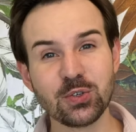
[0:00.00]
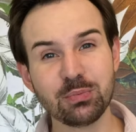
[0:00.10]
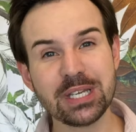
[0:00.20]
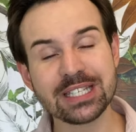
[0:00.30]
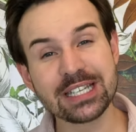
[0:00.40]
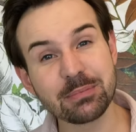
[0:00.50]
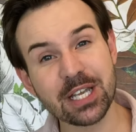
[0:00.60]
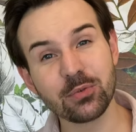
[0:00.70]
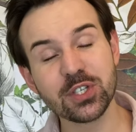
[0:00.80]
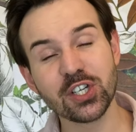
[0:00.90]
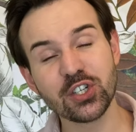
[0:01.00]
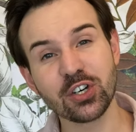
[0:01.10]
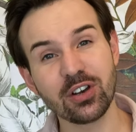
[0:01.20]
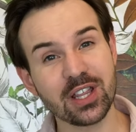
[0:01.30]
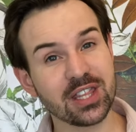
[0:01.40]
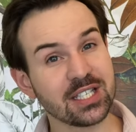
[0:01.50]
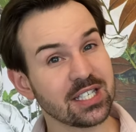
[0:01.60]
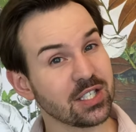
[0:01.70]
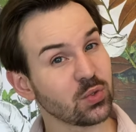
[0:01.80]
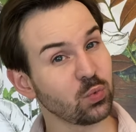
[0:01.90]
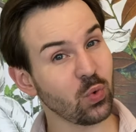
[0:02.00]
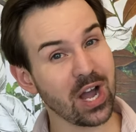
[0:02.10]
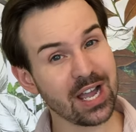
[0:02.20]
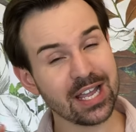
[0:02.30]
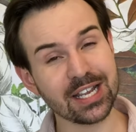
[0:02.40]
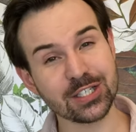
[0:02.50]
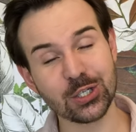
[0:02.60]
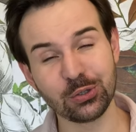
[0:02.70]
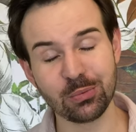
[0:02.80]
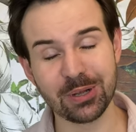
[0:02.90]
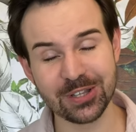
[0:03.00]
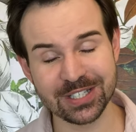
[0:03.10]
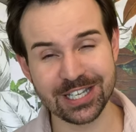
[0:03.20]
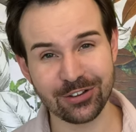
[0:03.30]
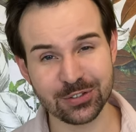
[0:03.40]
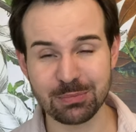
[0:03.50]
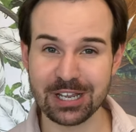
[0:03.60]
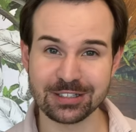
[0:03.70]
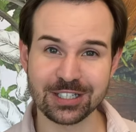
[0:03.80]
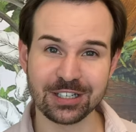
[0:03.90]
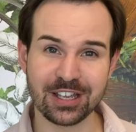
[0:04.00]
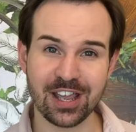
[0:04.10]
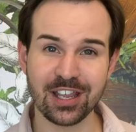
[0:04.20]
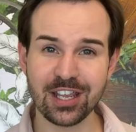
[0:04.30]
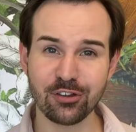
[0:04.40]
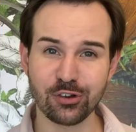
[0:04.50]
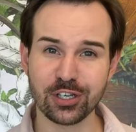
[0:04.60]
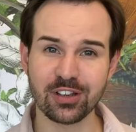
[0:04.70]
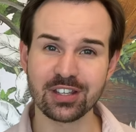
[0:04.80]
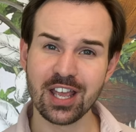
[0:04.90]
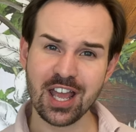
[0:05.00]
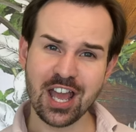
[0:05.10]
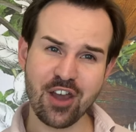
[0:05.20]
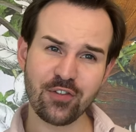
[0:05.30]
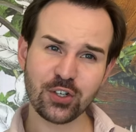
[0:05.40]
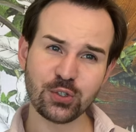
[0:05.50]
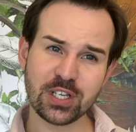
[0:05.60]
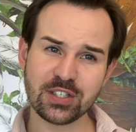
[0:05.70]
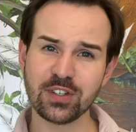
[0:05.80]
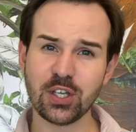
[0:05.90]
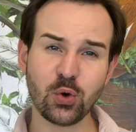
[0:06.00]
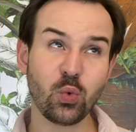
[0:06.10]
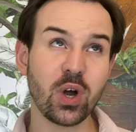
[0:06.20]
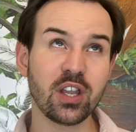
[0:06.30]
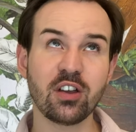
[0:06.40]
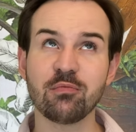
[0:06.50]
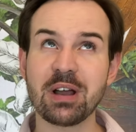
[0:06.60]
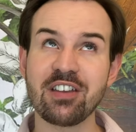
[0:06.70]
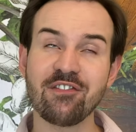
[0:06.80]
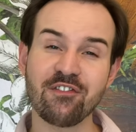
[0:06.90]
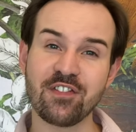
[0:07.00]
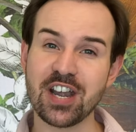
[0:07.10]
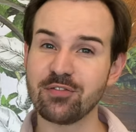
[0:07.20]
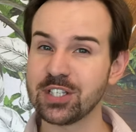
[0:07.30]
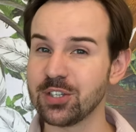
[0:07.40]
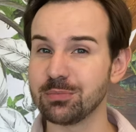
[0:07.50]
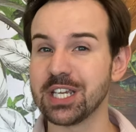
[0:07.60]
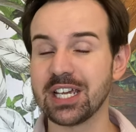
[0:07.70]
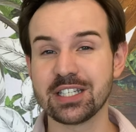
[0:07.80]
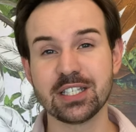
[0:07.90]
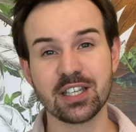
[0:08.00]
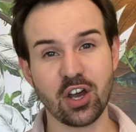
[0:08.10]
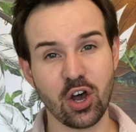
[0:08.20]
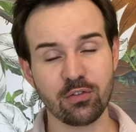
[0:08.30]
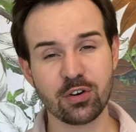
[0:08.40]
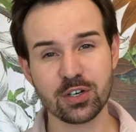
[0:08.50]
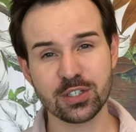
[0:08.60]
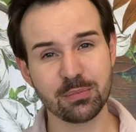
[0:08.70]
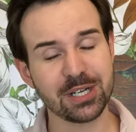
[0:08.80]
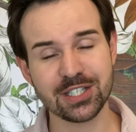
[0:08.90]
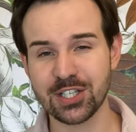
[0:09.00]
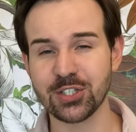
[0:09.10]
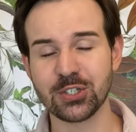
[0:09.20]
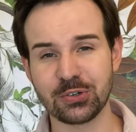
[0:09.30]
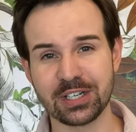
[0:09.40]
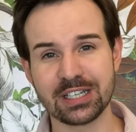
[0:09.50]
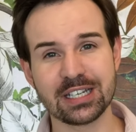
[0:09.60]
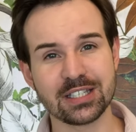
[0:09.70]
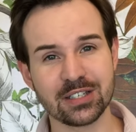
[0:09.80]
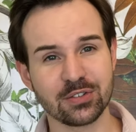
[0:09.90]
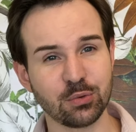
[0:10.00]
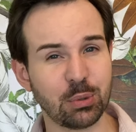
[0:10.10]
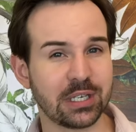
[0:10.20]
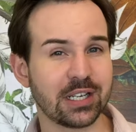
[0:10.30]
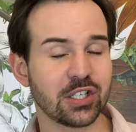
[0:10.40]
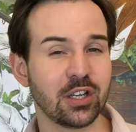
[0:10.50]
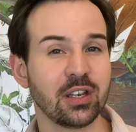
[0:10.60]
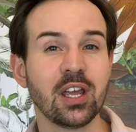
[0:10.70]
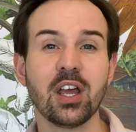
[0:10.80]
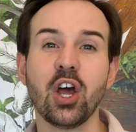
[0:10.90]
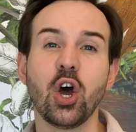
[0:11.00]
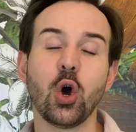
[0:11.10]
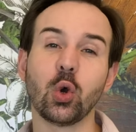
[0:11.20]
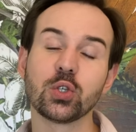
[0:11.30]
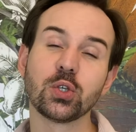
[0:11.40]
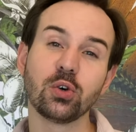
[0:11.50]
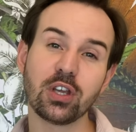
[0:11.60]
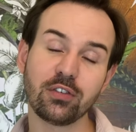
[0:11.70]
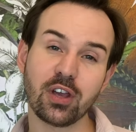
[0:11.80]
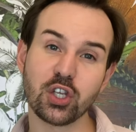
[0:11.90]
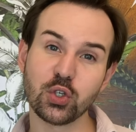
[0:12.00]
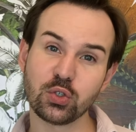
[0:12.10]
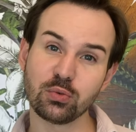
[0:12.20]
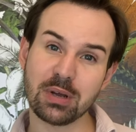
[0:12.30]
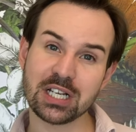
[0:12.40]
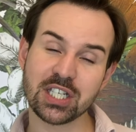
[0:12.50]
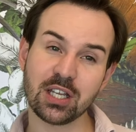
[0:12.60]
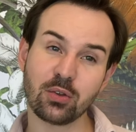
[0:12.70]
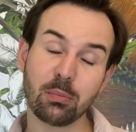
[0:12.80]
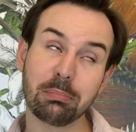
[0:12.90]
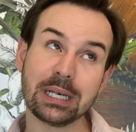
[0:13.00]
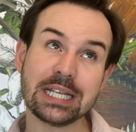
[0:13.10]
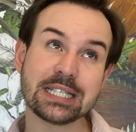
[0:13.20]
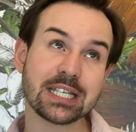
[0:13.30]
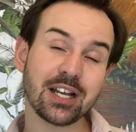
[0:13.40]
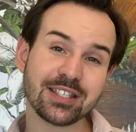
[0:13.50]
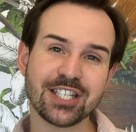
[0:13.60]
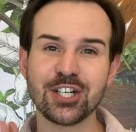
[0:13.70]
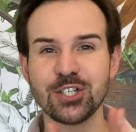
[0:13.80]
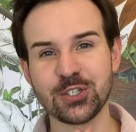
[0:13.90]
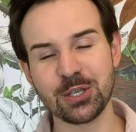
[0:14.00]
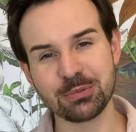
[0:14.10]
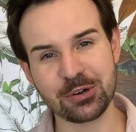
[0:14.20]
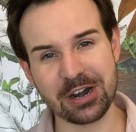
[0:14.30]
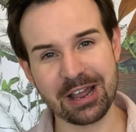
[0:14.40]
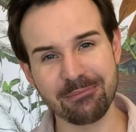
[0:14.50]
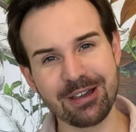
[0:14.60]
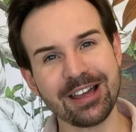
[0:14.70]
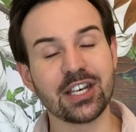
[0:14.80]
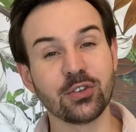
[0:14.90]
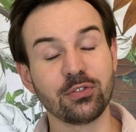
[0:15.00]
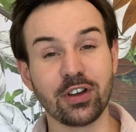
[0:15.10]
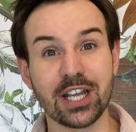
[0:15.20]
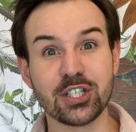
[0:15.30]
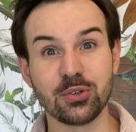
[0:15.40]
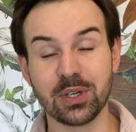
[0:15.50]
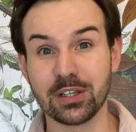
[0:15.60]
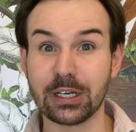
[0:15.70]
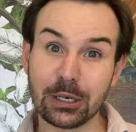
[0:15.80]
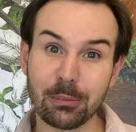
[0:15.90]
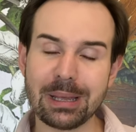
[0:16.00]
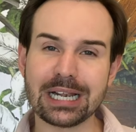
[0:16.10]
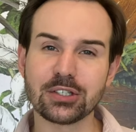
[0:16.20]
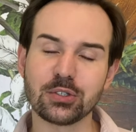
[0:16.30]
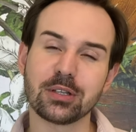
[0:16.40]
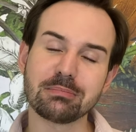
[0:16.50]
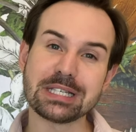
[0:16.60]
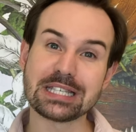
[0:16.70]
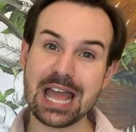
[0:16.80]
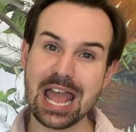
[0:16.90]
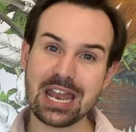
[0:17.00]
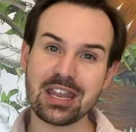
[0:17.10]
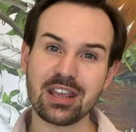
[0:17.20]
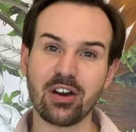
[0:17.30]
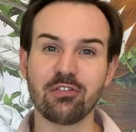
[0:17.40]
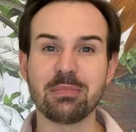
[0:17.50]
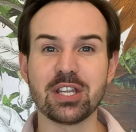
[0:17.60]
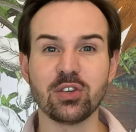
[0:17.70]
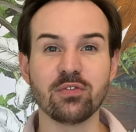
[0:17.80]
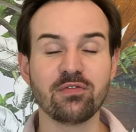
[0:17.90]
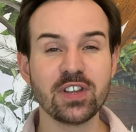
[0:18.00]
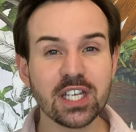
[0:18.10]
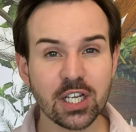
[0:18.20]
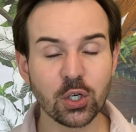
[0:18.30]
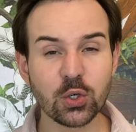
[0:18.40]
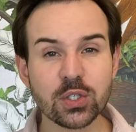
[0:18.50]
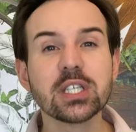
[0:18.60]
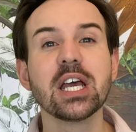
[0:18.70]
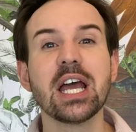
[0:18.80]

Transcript: to be a stem cell researcher and this is why I can tell you about the science behind skincare ingredient. And for today's video, one of my favorite subjects is of course about sunscreen and sunscreen protection. Also, if you are new to my channel, please consider to subscribe and don't forget to ring the little bell to not miss any of my new videos.